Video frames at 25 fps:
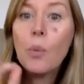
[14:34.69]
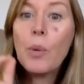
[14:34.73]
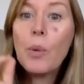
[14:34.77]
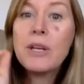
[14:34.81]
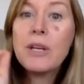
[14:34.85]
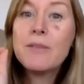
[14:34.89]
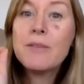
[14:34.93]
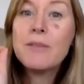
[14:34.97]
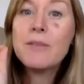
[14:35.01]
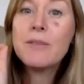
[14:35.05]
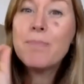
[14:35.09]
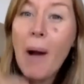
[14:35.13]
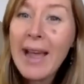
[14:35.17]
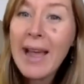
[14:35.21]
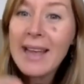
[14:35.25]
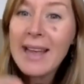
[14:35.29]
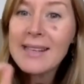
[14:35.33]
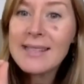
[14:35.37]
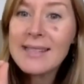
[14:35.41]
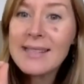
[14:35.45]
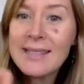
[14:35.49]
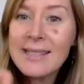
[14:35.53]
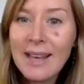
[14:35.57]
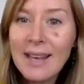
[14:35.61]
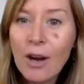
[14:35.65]
which by
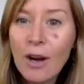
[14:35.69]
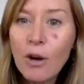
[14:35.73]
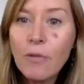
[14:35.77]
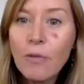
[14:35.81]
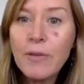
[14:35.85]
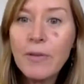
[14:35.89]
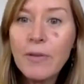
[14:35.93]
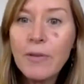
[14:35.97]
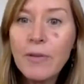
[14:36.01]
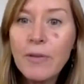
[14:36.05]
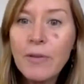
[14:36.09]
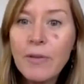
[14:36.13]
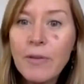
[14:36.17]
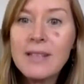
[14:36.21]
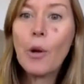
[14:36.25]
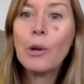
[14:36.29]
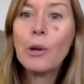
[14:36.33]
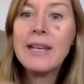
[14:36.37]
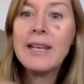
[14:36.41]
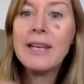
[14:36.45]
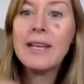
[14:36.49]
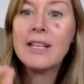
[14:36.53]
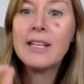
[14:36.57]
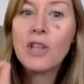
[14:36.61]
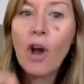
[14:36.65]
itself is
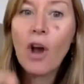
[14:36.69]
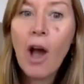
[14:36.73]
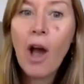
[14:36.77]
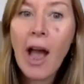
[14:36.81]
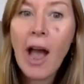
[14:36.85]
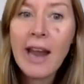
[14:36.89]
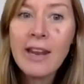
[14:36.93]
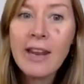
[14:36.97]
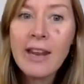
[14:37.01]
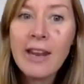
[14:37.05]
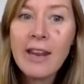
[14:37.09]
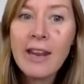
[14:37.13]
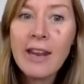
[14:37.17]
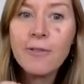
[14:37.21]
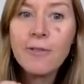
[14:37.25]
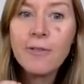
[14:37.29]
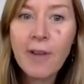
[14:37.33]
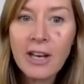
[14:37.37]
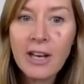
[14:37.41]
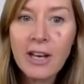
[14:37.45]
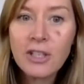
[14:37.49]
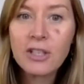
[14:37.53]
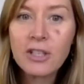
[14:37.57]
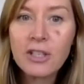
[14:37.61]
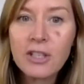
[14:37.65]
only a tiny
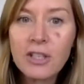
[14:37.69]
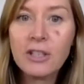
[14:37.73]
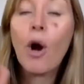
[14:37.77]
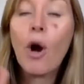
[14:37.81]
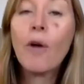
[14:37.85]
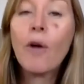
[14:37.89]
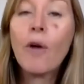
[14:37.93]
fraction